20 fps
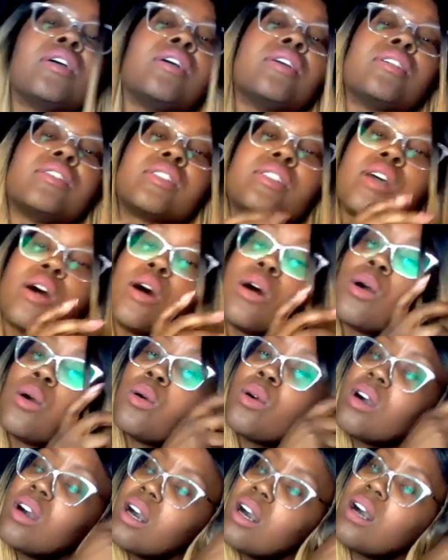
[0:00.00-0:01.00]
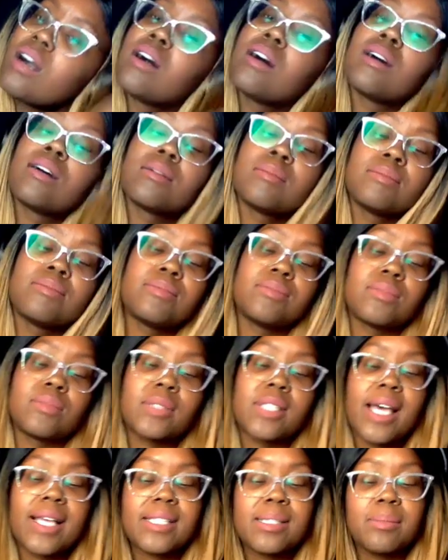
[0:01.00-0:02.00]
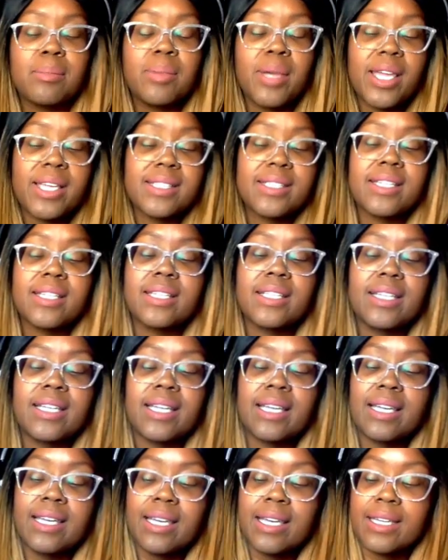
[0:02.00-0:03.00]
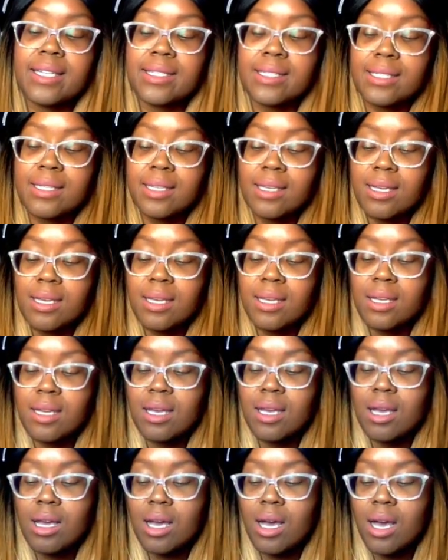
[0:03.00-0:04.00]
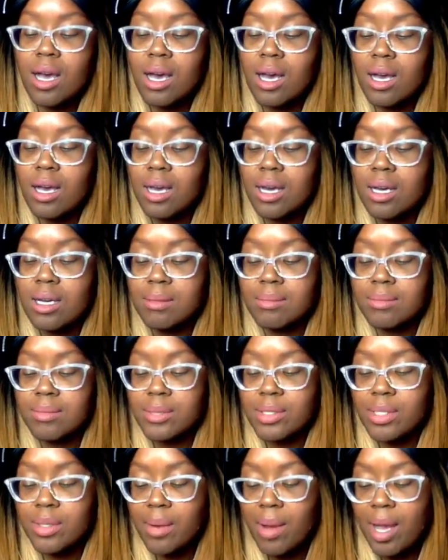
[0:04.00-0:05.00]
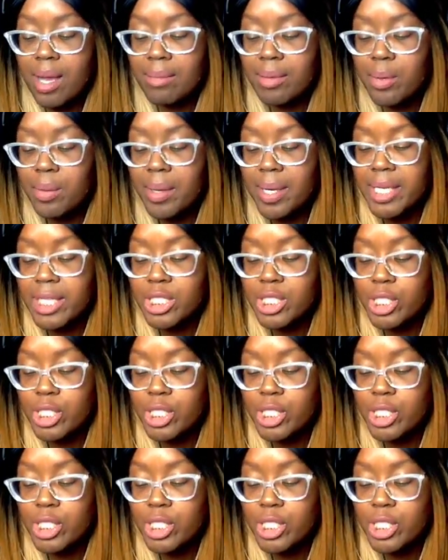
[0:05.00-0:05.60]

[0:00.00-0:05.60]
So that's basically it. So I'm going